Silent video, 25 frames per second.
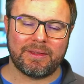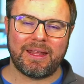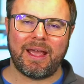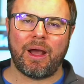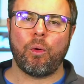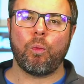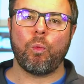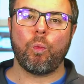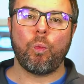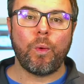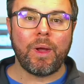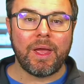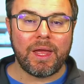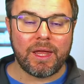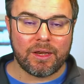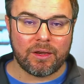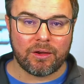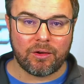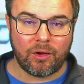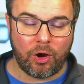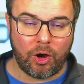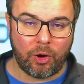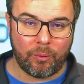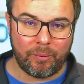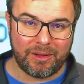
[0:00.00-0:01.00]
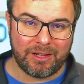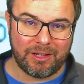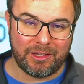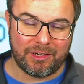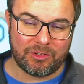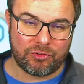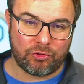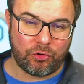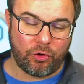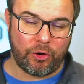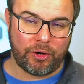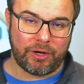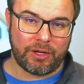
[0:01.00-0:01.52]
when are we going to
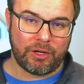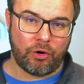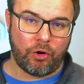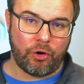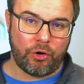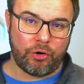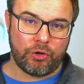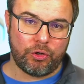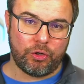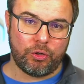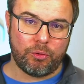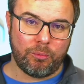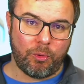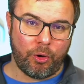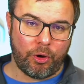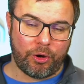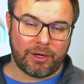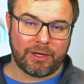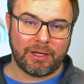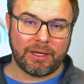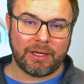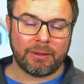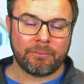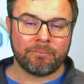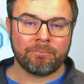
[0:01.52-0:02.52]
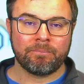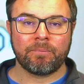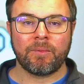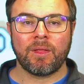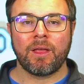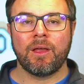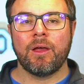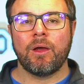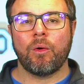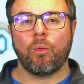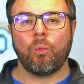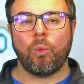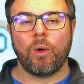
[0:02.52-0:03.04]
target our new marketing?
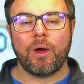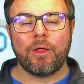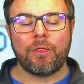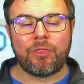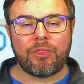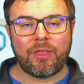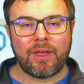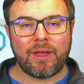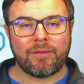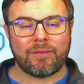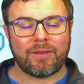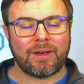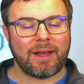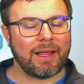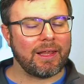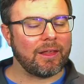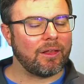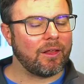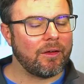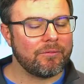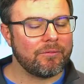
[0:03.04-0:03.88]
One thing that I love to